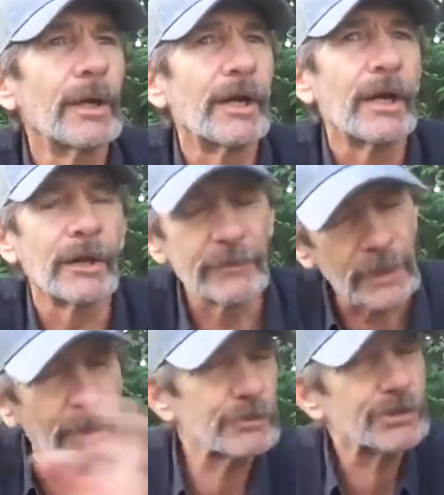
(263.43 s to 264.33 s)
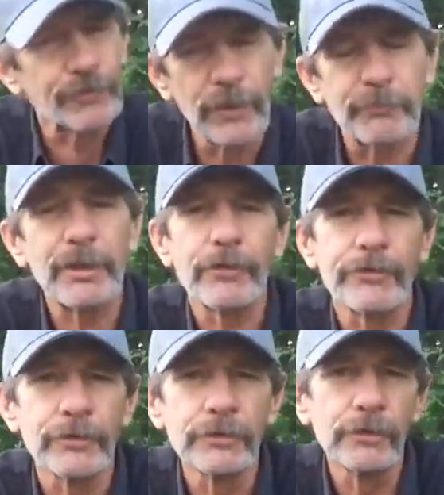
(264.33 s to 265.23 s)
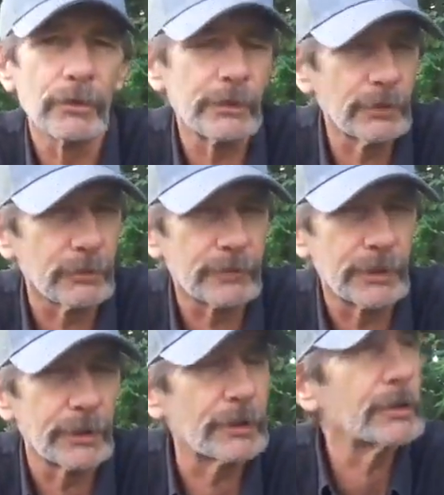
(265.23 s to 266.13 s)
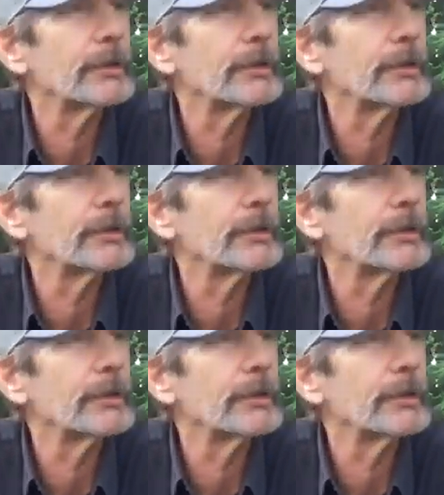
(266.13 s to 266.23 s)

and then I was flipping through, going over here,